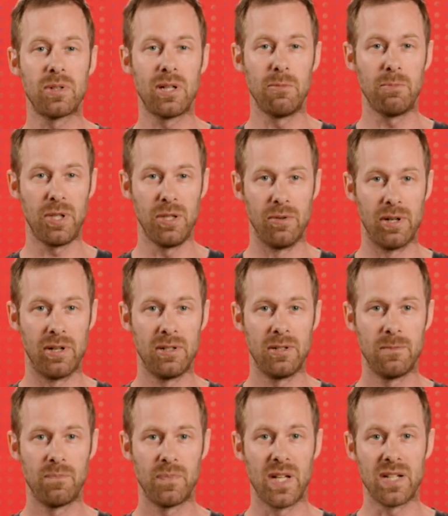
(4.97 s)
computer
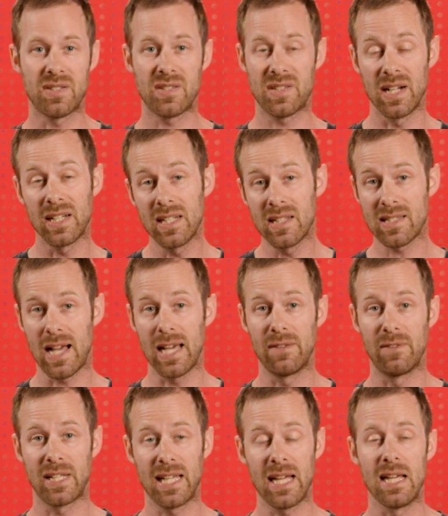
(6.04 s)
that's stuck inside
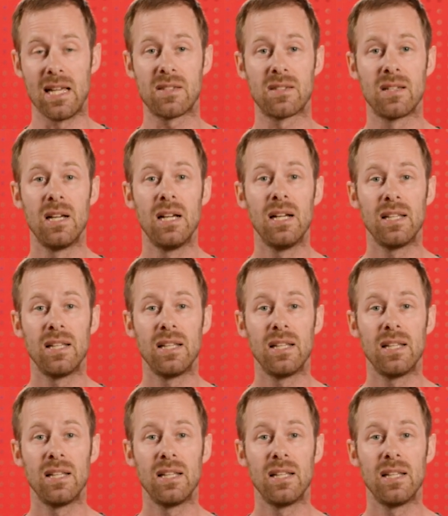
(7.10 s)
of a case